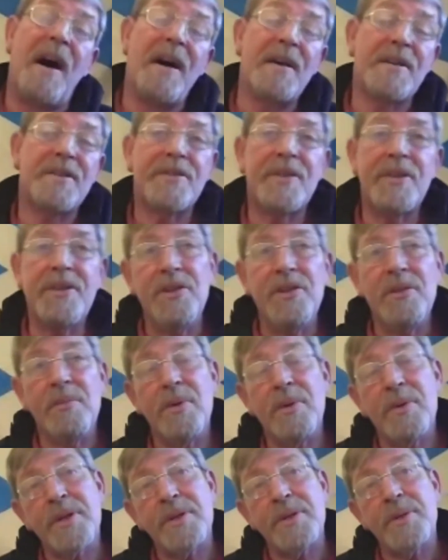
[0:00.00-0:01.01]
Vast
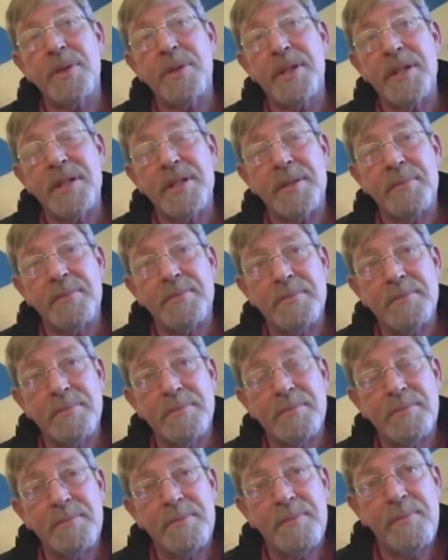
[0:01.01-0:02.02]
renewable resources.
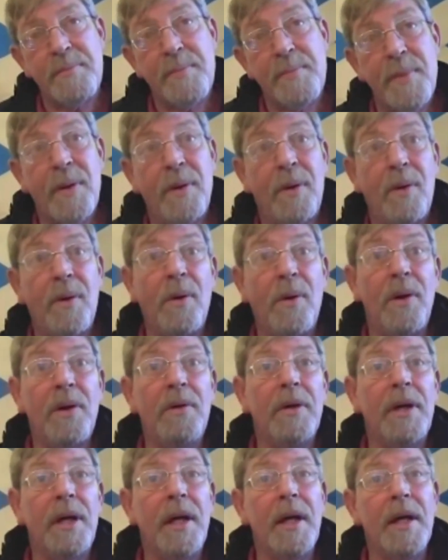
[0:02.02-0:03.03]

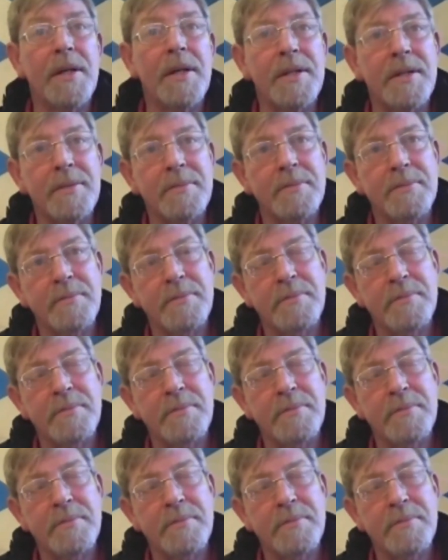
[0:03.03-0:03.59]
Oil and gas.